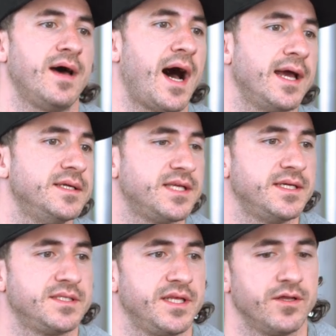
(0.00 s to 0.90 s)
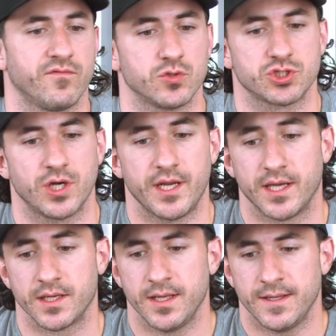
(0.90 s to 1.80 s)
the high intensity interval
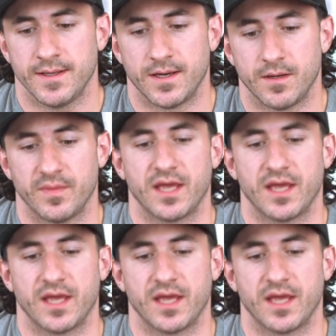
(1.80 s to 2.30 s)
training um,